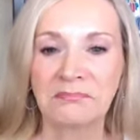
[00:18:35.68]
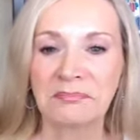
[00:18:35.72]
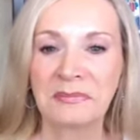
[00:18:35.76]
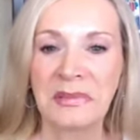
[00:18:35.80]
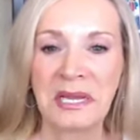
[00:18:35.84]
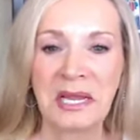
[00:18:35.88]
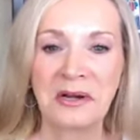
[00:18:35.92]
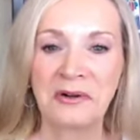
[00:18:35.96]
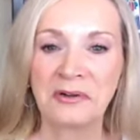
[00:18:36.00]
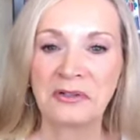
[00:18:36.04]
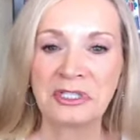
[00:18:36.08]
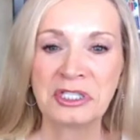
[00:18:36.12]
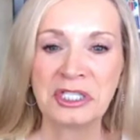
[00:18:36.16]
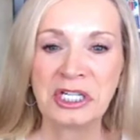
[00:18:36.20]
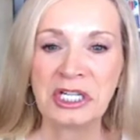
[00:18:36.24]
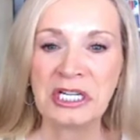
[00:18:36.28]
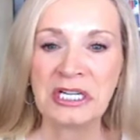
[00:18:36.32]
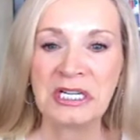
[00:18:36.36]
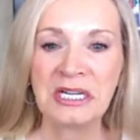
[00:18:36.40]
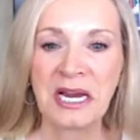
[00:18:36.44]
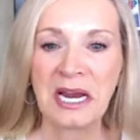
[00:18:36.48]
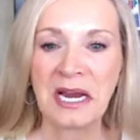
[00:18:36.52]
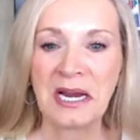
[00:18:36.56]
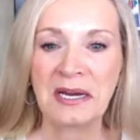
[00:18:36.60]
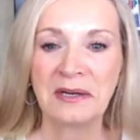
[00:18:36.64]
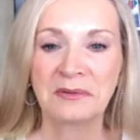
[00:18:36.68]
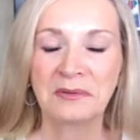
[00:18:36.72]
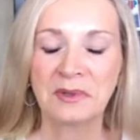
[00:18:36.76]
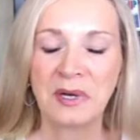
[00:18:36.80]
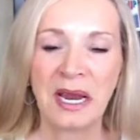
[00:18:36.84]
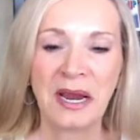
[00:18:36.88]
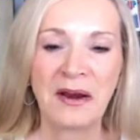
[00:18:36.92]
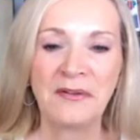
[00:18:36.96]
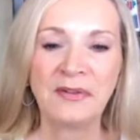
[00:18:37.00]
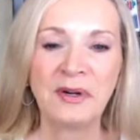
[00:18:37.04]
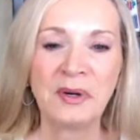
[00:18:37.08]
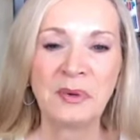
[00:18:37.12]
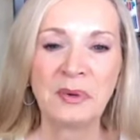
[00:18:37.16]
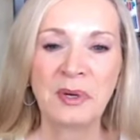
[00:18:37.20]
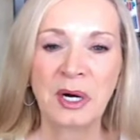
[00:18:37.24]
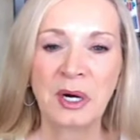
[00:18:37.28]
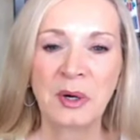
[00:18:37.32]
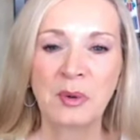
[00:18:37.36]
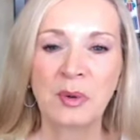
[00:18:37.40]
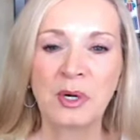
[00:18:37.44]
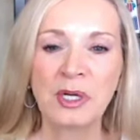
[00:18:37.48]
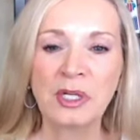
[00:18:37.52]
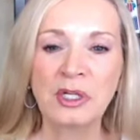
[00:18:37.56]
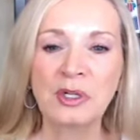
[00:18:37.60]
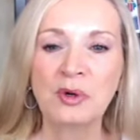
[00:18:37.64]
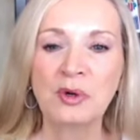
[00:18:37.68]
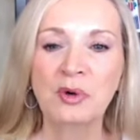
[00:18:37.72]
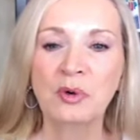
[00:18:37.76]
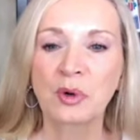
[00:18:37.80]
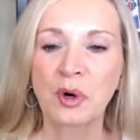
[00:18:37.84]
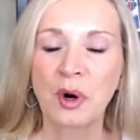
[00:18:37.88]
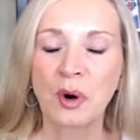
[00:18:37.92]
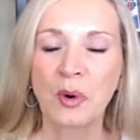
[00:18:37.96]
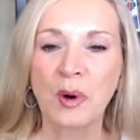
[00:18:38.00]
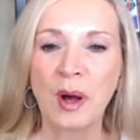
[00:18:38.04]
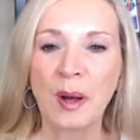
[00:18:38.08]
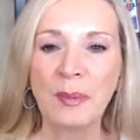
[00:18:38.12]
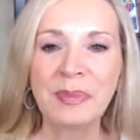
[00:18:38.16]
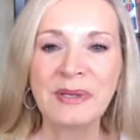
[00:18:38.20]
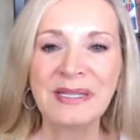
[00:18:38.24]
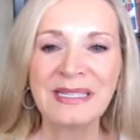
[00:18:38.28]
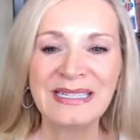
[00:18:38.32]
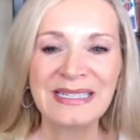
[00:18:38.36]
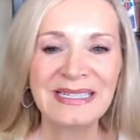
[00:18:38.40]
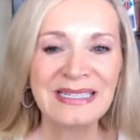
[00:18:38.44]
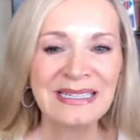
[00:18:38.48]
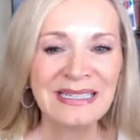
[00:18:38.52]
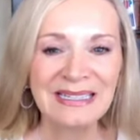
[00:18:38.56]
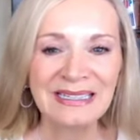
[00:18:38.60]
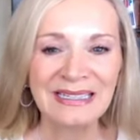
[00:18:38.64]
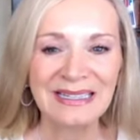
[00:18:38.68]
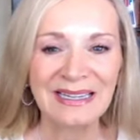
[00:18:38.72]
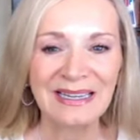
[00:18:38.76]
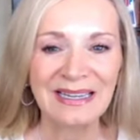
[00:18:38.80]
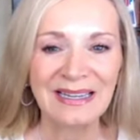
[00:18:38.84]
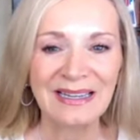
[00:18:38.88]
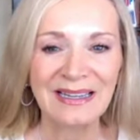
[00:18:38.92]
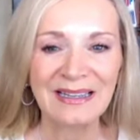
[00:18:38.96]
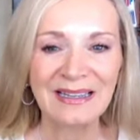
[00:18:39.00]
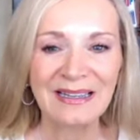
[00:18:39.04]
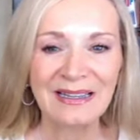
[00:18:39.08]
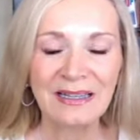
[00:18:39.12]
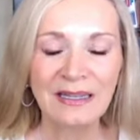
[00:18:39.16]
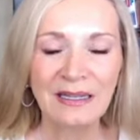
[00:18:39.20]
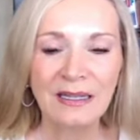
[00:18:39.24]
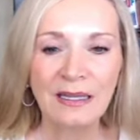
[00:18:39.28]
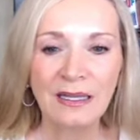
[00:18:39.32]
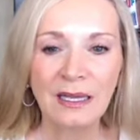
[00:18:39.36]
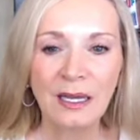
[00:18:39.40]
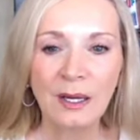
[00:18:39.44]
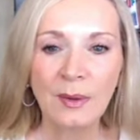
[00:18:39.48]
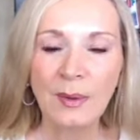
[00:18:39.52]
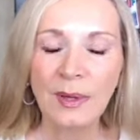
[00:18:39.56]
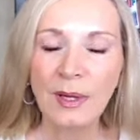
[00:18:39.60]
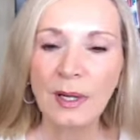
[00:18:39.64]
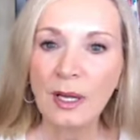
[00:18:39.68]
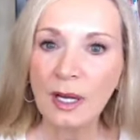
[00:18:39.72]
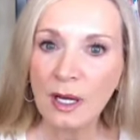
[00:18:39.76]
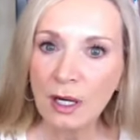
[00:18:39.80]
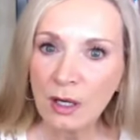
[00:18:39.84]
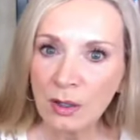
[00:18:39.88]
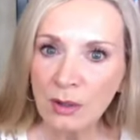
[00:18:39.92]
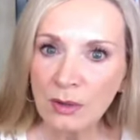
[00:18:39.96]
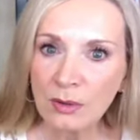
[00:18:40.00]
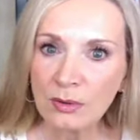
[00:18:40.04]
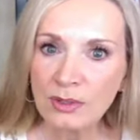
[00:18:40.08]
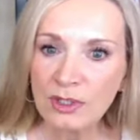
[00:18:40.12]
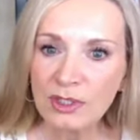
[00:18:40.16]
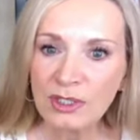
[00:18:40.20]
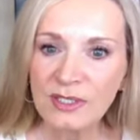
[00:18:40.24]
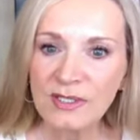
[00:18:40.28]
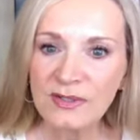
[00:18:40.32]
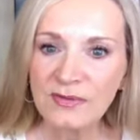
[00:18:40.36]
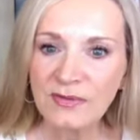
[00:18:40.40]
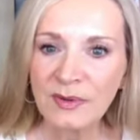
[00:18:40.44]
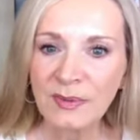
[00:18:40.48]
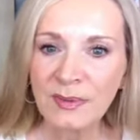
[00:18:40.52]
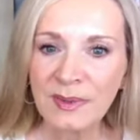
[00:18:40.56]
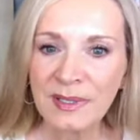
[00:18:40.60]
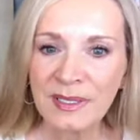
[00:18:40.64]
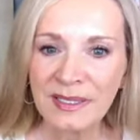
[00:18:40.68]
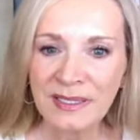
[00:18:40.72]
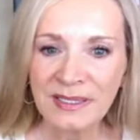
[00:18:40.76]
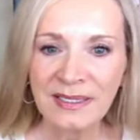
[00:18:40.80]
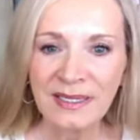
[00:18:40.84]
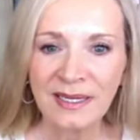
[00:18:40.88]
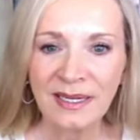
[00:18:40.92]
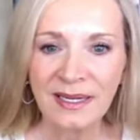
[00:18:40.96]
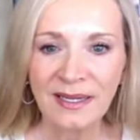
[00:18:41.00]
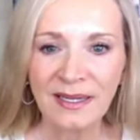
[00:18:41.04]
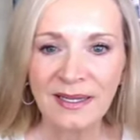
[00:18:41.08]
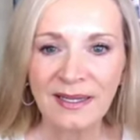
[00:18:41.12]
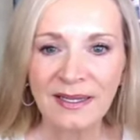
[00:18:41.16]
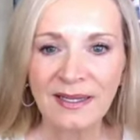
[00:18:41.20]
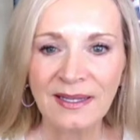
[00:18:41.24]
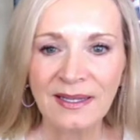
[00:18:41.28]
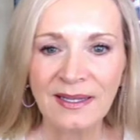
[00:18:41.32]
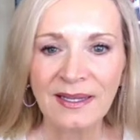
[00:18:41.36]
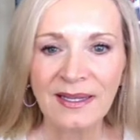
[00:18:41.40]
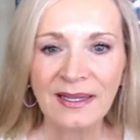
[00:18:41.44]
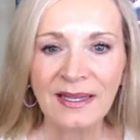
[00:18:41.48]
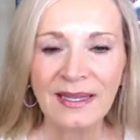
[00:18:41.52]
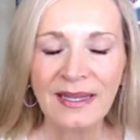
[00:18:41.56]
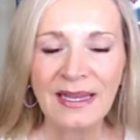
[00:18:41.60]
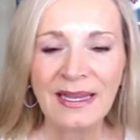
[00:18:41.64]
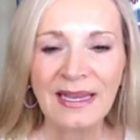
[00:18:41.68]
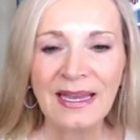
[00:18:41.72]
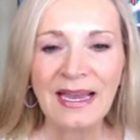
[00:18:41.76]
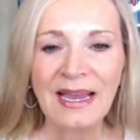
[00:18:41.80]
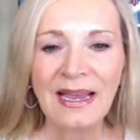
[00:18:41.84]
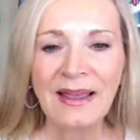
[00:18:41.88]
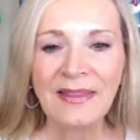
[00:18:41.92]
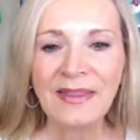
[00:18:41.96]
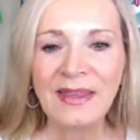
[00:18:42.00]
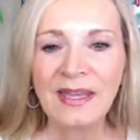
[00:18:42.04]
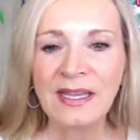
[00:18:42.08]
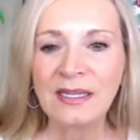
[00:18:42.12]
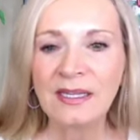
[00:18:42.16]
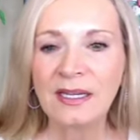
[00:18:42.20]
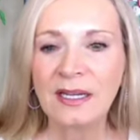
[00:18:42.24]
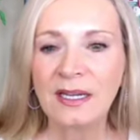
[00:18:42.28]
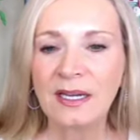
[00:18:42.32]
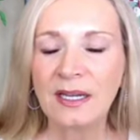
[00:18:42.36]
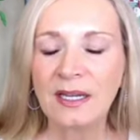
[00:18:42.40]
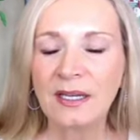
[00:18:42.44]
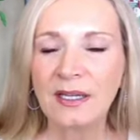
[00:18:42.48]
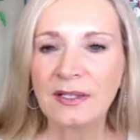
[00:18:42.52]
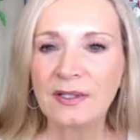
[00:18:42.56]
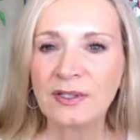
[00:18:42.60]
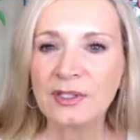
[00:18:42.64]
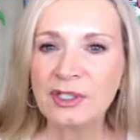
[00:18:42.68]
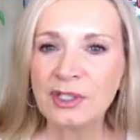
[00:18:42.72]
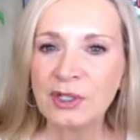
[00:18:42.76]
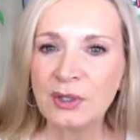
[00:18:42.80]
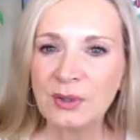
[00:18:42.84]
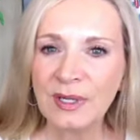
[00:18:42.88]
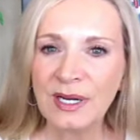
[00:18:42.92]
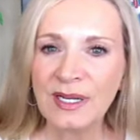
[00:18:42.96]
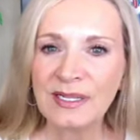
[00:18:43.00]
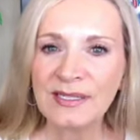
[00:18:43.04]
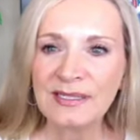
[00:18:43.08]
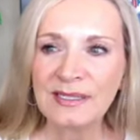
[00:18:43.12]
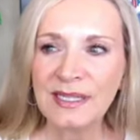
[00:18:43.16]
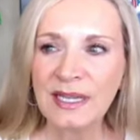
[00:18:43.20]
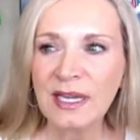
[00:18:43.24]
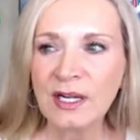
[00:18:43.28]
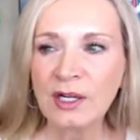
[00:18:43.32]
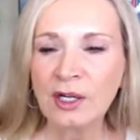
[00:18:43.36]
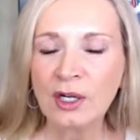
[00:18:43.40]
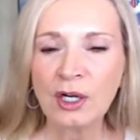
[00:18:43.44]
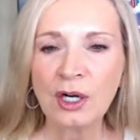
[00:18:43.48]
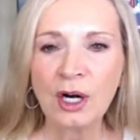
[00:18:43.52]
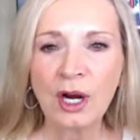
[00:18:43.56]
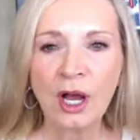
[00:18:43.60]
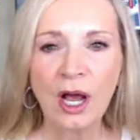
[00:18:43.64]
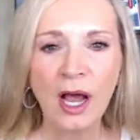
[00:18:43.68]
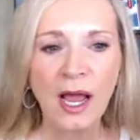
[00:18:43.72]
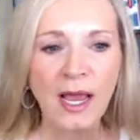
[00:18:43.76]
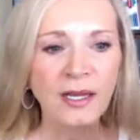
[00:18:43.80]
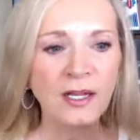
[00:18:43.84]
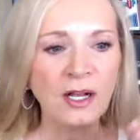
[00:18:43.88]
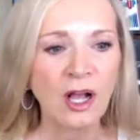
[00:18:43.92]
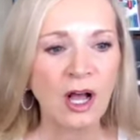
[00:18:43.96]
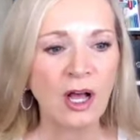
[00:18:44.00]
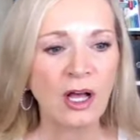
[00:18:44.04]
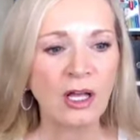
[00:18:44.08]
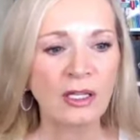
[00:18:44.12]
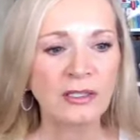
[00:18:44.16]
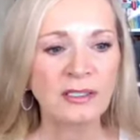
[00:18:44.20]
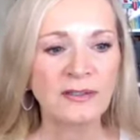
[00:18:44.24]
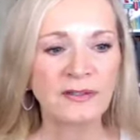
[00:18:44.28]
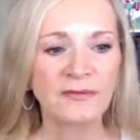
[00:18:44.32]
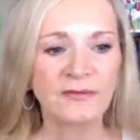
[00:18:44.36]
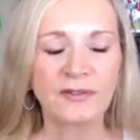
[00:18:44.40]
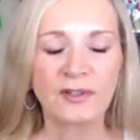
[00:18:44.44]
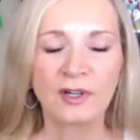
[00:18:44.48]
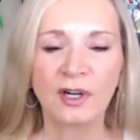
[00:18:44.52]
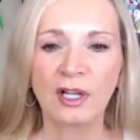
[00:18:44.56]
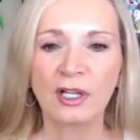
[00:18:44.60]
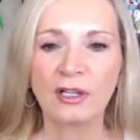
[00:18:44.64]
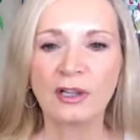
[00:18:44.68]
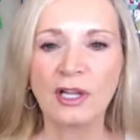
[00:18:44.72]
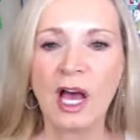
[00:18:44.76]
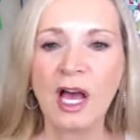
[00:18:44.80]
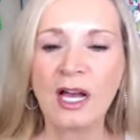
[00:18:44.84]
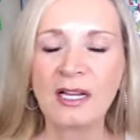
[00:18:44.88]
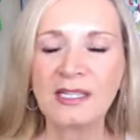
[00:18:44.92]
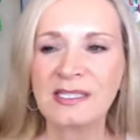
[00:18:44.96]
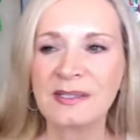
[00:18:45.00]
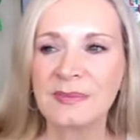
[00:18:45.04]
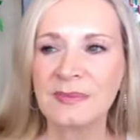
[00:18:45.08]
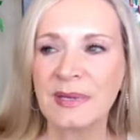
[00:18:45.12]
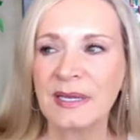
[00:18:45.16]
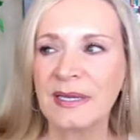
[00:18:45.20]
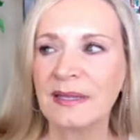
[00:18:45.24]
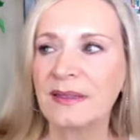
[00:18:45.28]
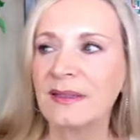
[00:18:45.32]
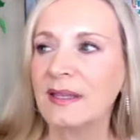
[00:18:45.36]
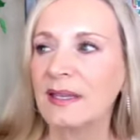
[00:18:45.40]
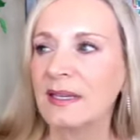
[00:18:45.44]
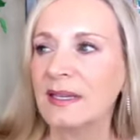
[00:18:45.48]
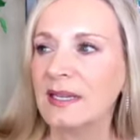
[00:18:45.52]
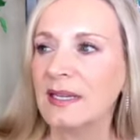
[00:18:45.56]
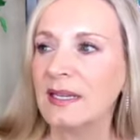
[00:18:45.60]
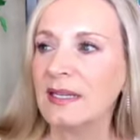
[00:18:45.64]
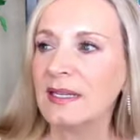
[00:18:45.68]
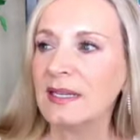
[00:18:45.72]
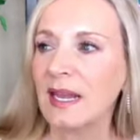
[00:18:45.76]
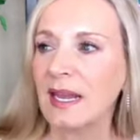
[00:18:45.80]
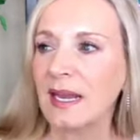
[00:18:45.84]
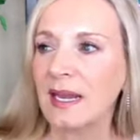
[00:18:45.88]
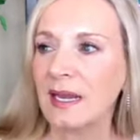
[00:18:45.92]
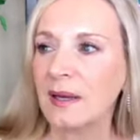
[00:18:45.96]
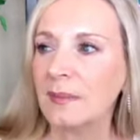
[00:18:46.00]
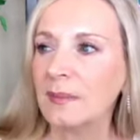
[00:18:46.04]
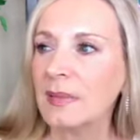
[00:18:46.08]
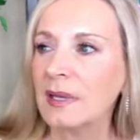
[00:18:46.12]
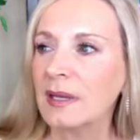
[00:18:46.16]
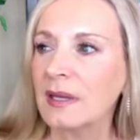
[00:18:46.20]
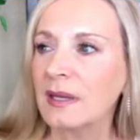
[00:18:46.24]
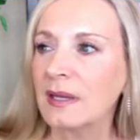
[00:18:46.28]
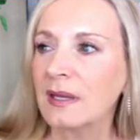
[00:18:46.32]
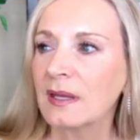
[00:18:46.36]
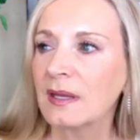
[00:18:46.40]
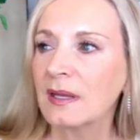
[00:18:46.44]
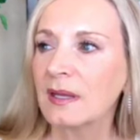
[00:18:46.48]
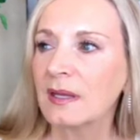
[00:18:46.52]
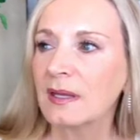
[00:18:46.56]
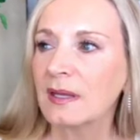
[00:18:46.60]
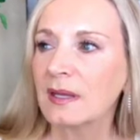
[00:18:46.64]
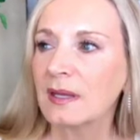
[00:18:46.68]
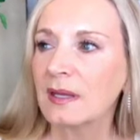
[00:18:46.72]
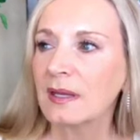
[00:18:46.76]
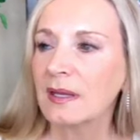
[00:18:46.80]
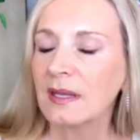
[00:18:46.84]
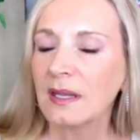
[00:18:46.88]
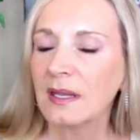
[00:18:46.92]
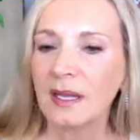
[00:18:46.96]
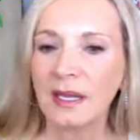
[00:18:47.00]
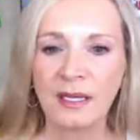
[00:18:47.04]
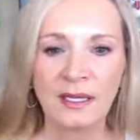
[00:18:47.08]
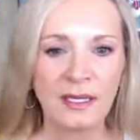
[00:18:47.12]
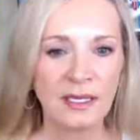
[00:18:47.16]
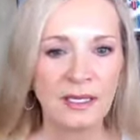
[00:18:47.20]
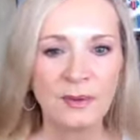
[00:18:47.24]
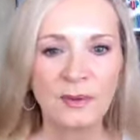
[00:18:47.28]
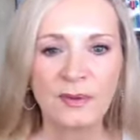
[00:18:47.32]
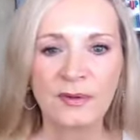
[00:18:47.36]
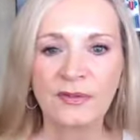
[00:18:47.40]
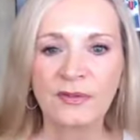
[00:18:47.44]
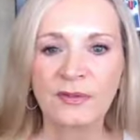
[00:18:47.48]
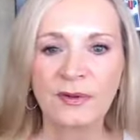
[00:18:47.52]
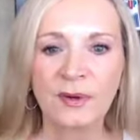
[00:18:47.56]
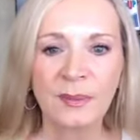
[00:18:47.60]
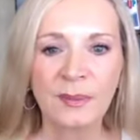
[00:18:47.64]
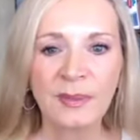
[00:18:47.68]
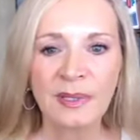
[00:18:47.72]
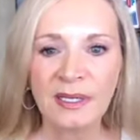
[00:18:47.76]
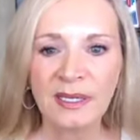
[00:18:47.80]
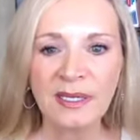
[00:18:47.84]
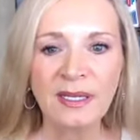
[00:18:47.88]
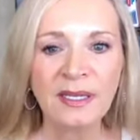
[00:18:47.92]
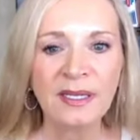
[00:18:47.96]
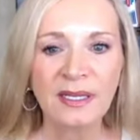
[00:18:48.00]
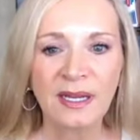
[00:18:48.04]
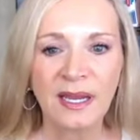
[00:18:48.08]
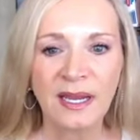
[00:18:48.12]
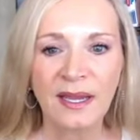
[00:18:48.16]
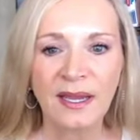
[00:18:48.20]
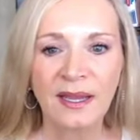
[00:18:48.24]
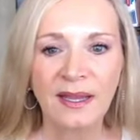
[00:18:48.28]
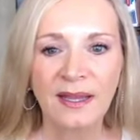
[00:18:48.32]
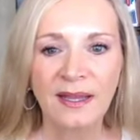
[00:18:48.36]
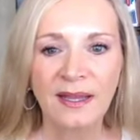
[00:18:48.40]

energy everywhere when you grow up in india i went oh she's from india and then uh, two days later i called for a locksmith and he came and he was from india